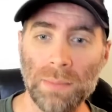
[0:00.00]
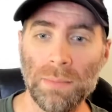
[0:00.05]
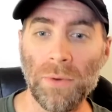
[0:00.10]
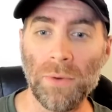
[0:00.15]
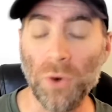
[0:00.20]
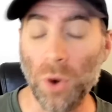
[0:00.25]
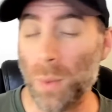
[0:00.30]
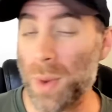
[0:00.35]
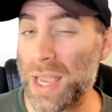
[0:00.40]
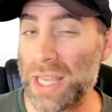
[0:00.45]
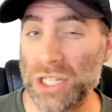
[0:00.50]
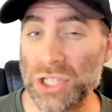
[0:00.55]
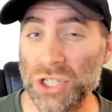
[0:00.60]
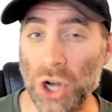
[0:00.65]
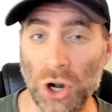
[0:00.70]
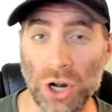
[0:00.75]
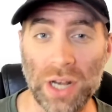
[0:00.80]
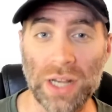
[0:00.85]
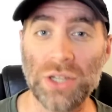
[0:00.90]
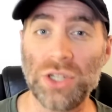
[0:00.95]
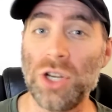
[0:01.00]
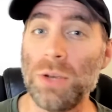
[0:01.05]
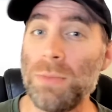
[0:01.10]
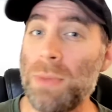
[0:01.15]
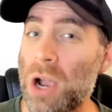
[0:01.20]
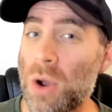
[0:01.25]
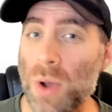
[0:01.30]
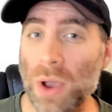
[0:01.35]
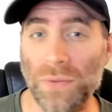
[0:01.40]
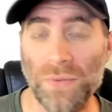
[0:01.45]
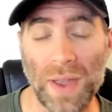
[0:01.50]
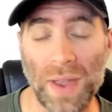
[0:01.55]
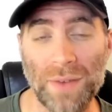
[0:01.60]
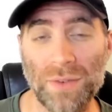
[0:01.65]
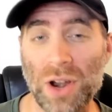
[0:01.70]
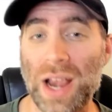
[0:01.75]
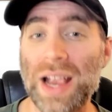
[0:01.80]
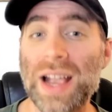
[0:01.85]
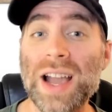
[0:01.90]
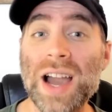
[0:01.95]
Before we get started, do me a quick
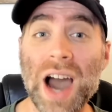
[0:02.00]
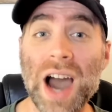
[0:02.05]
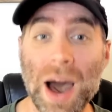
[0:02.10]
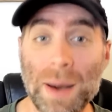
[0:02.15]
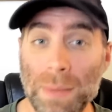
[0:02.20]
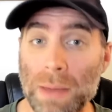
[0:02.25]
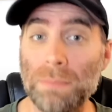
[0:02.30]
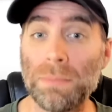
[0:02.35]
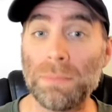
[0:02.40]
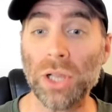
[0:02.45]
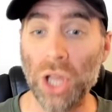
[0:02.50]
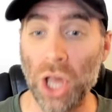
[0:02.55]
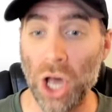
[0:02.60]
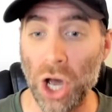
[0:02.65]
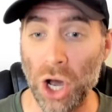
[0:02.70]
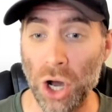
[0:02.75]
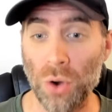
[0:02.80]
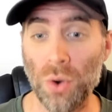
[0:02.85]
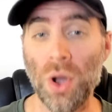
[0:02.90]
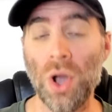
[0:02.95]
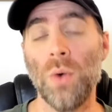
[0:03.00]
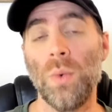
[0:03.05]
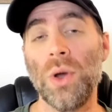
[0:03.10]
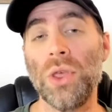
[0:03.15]
favor and comment below